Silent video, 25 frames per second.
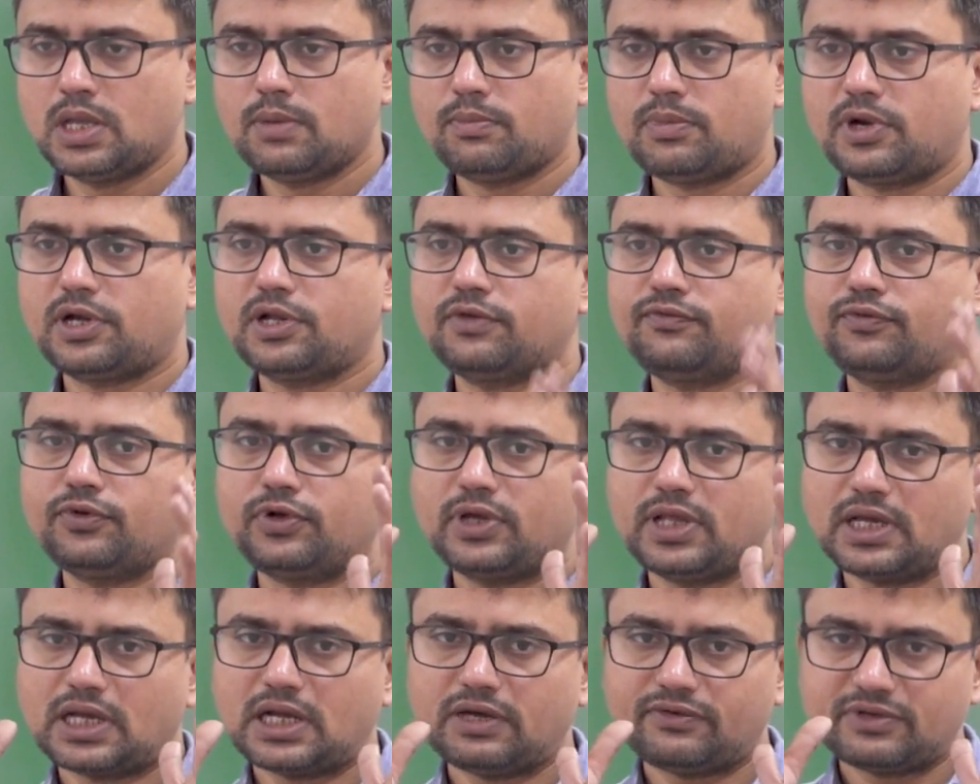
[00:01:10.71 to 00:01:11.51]
But if you
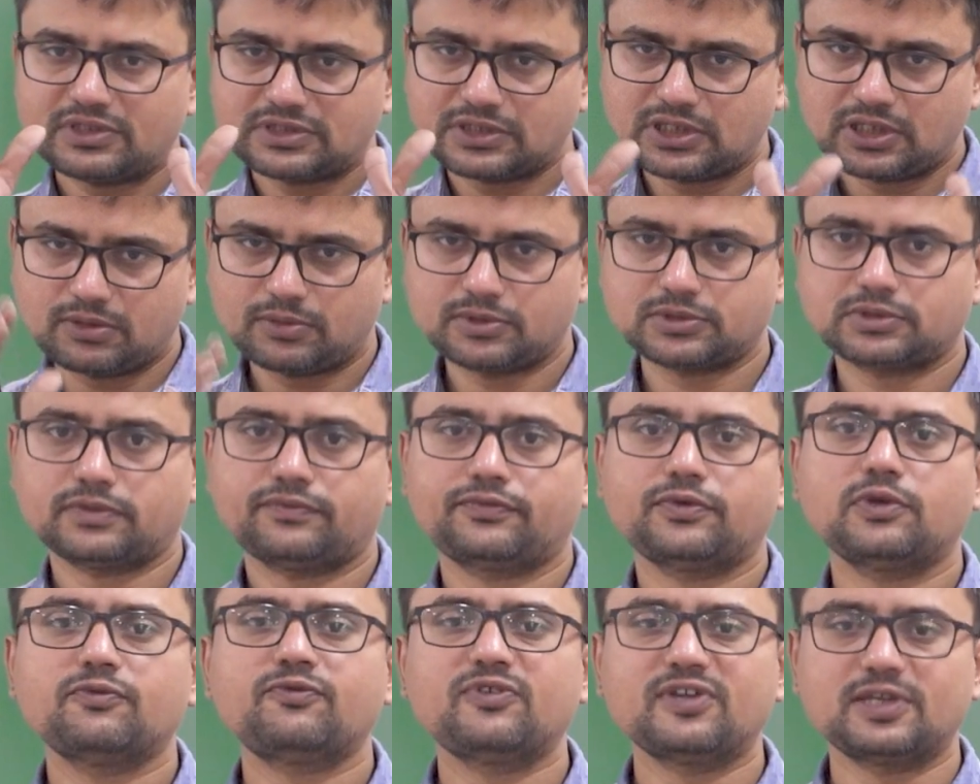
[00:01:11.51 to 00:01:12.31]
take our syllabus of
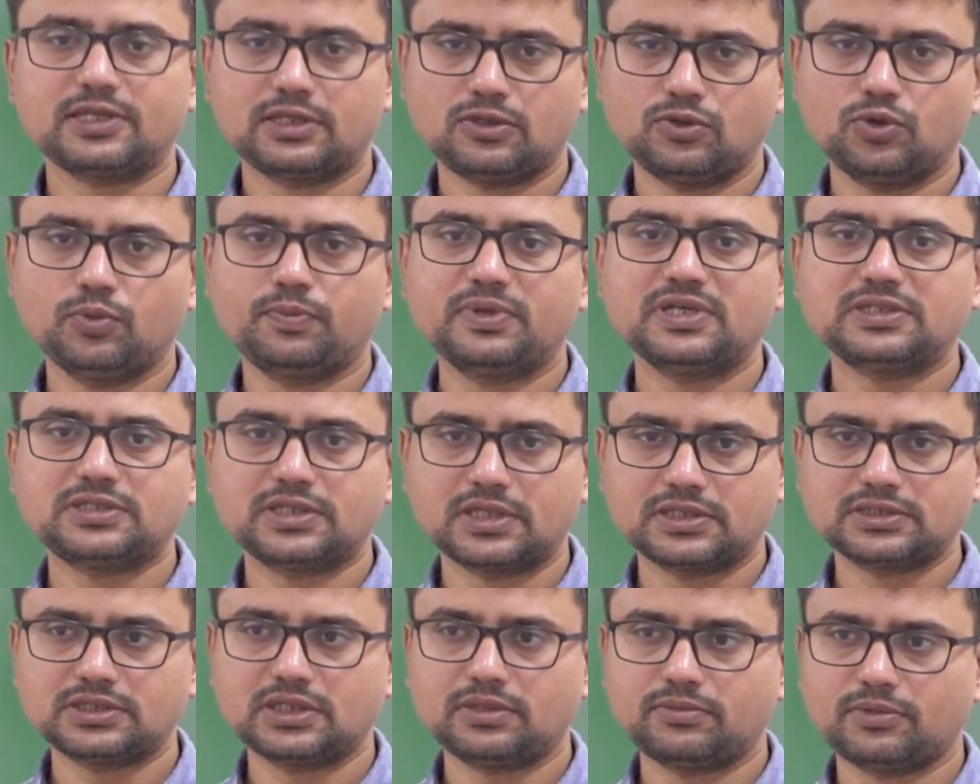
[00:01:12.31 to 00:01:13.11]
UPSC
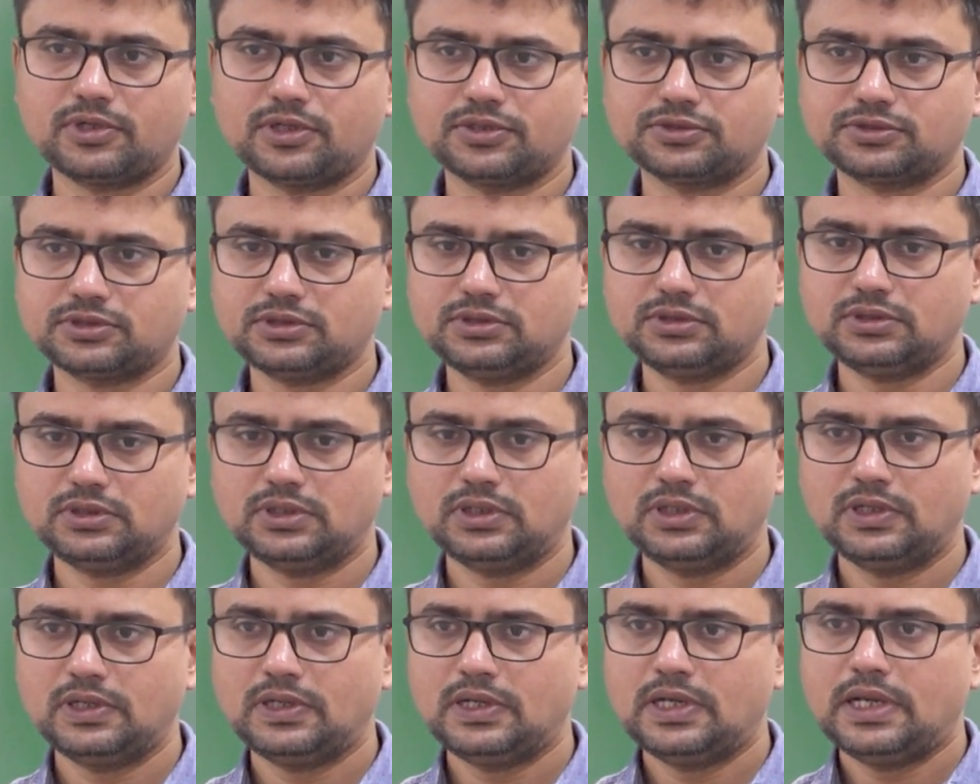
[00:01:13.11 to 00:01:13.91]
examination,
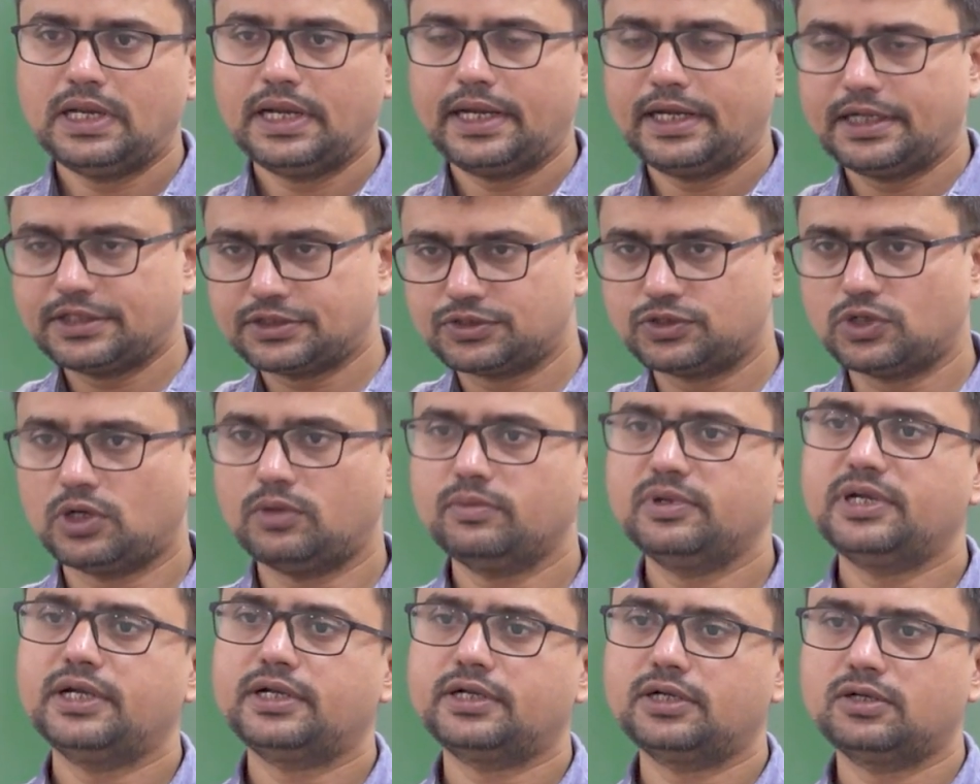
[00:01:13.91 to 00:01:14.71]
it is
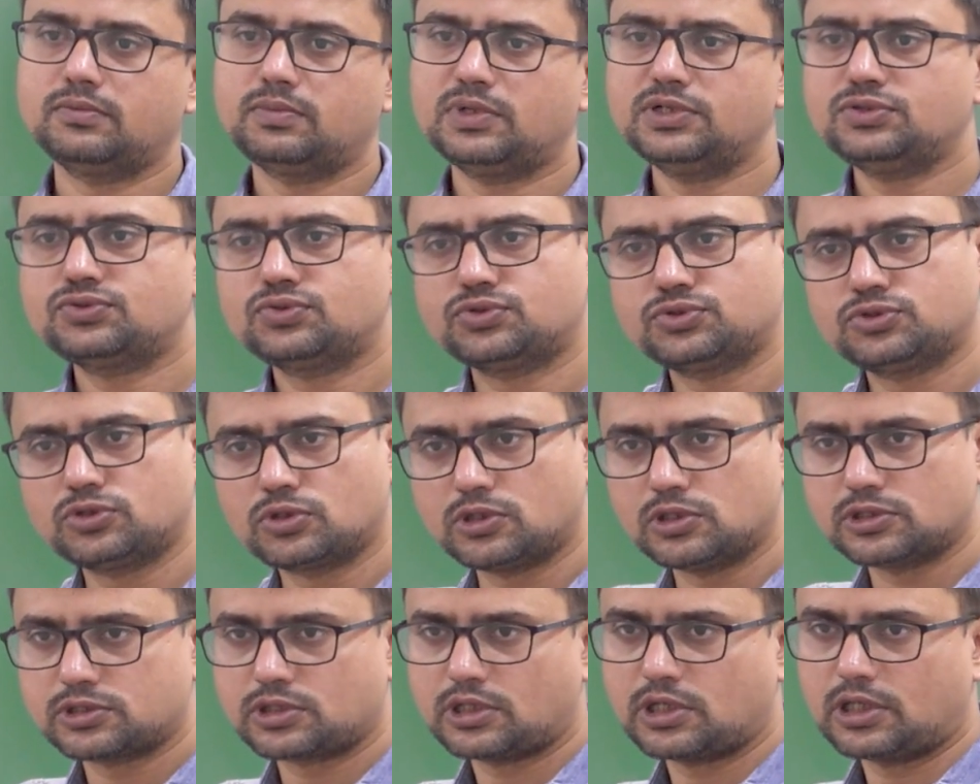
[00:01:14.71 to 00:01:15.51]
dominated by
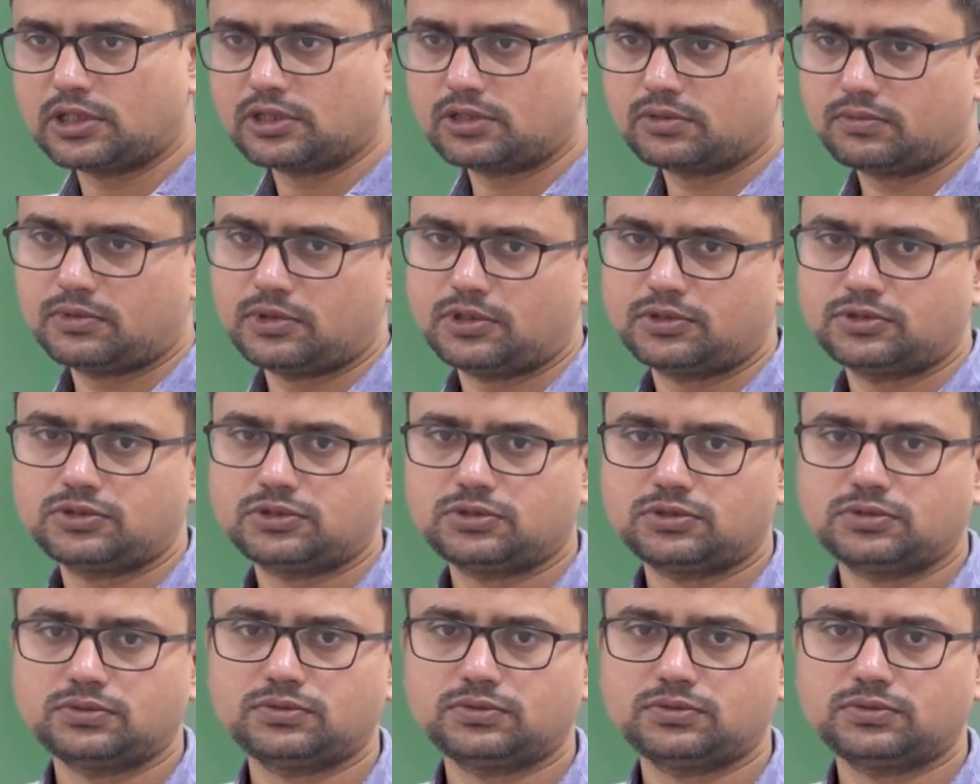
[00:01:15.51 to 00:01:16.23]
sociocultural anthropology.